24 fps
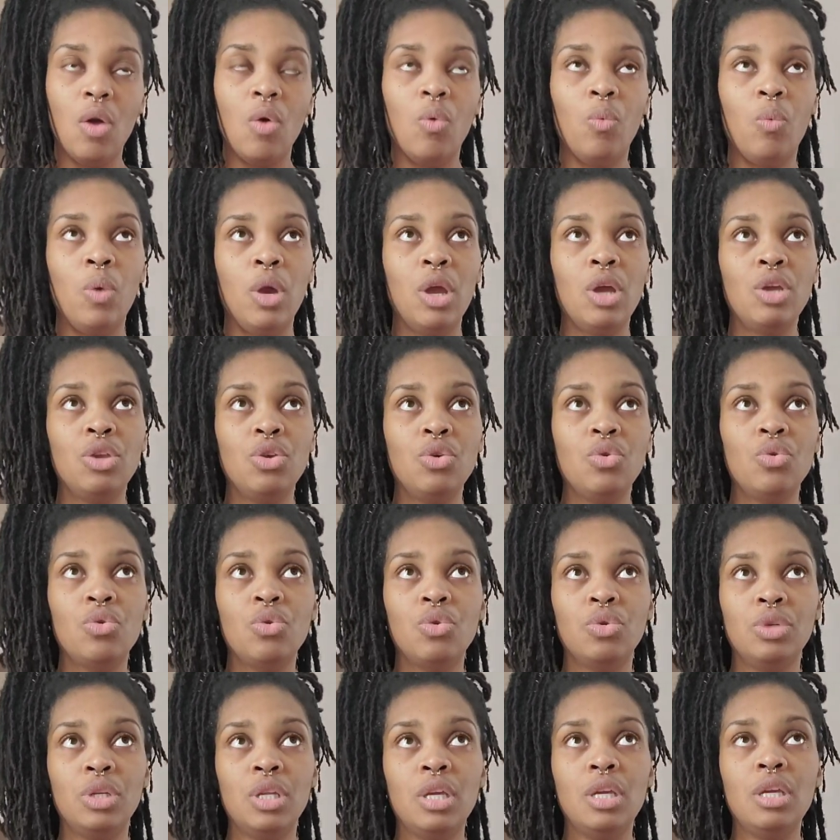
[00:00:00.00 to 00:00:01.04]
where
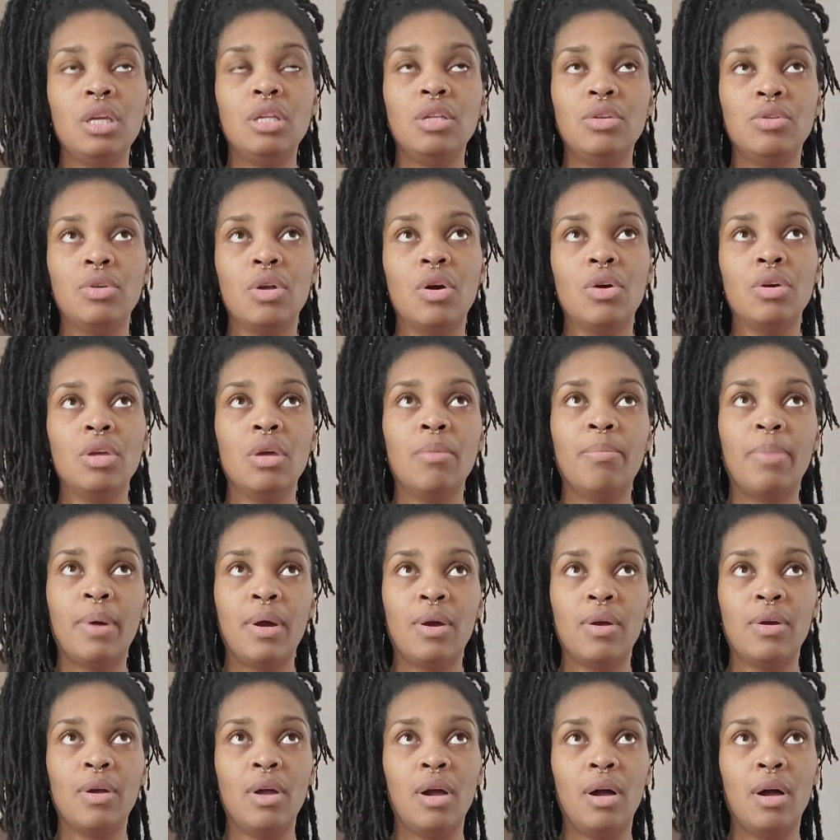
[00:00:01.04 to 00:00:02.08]
you need, your
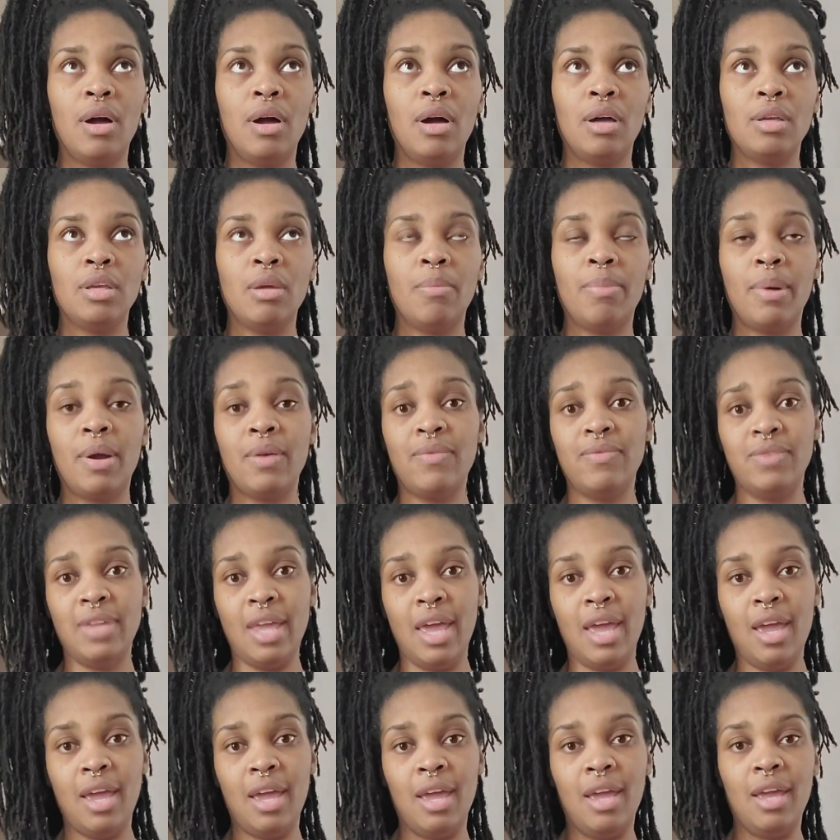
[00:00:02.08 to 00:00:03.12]

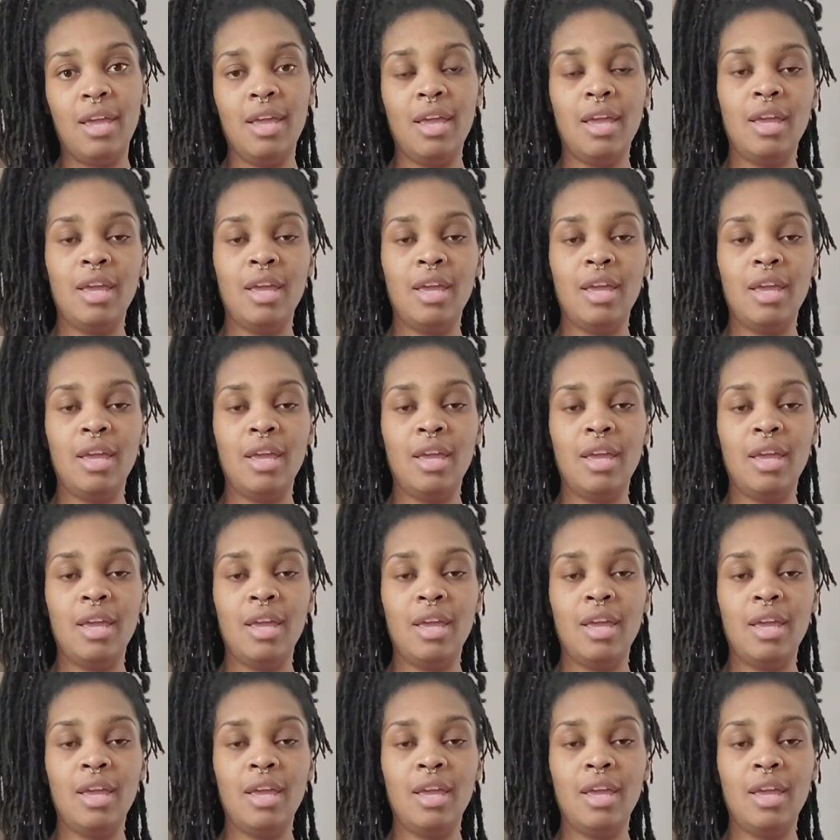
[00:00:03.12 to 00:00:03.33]
birthday